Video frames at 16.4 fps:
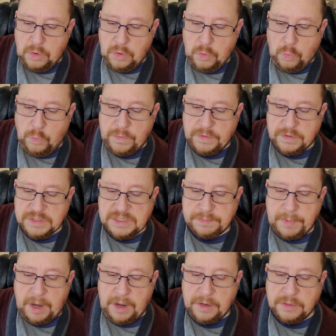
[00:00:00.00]
When their
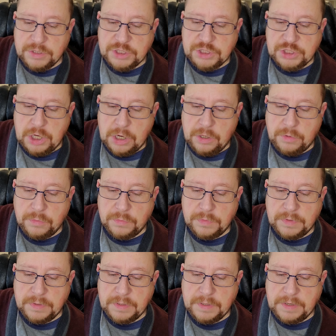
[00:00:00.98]
smiles
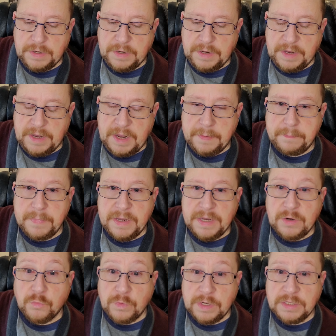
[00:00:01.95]
shone in
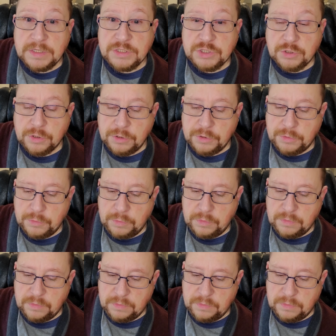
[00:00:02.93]
me real and true,